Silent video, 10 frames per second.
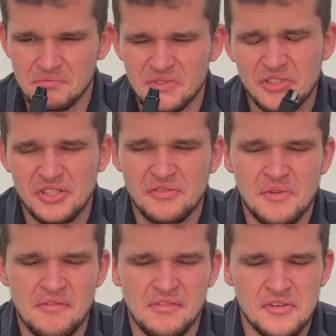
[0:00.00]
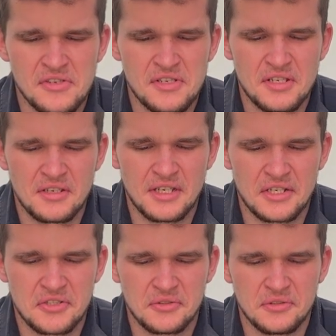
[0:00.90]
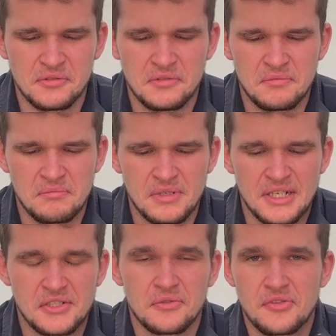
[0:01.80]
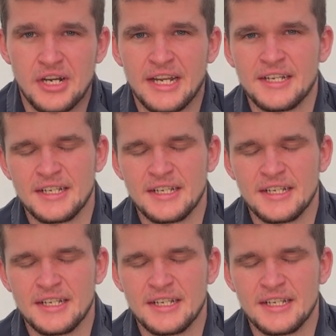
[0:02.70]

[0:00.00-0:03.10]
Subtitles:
So just from that first actual drag,